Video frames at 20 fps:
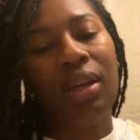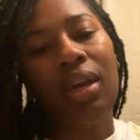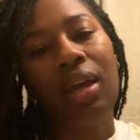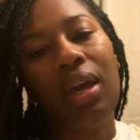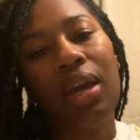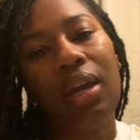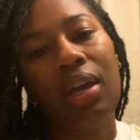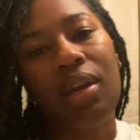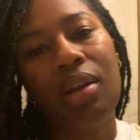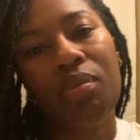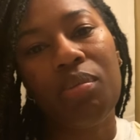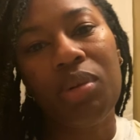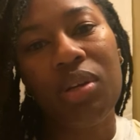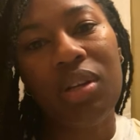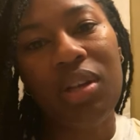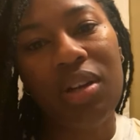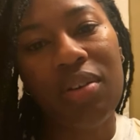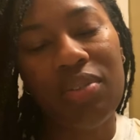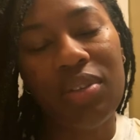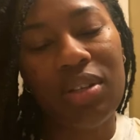I got to peel
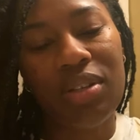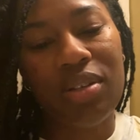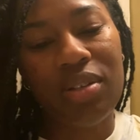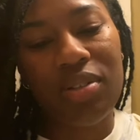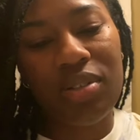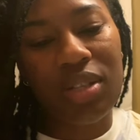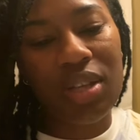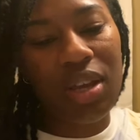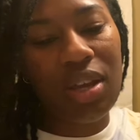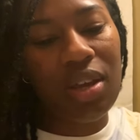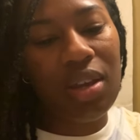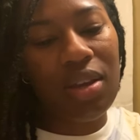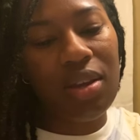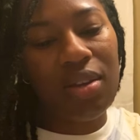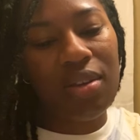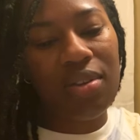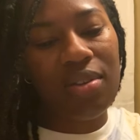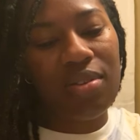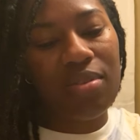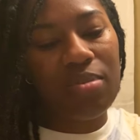off the little
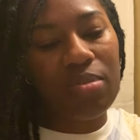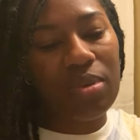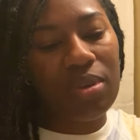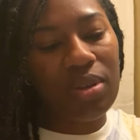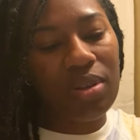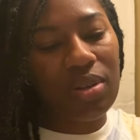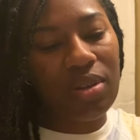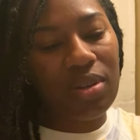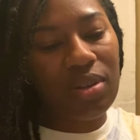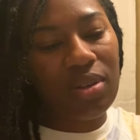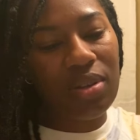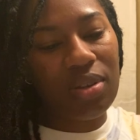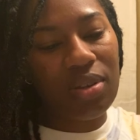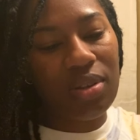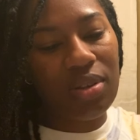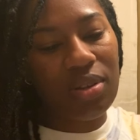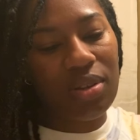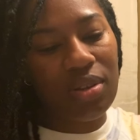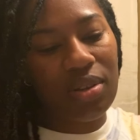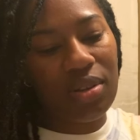tab.
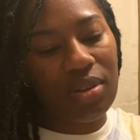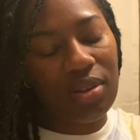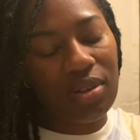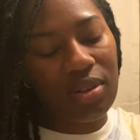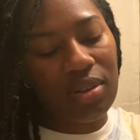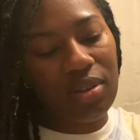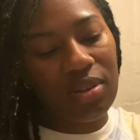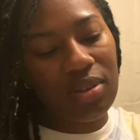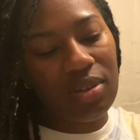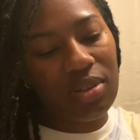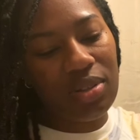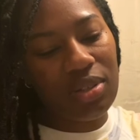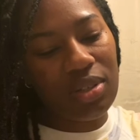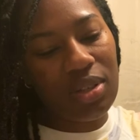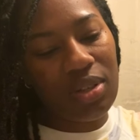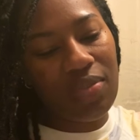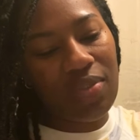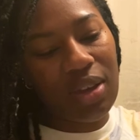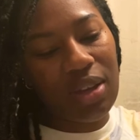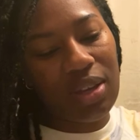Let's see
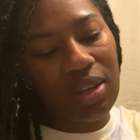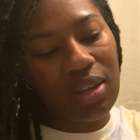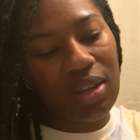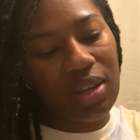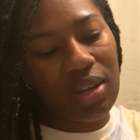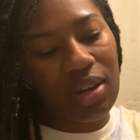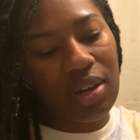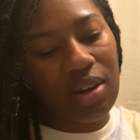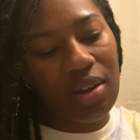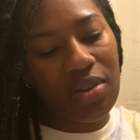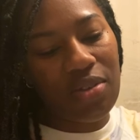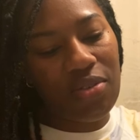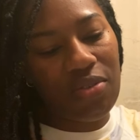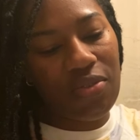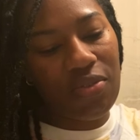if I can get it off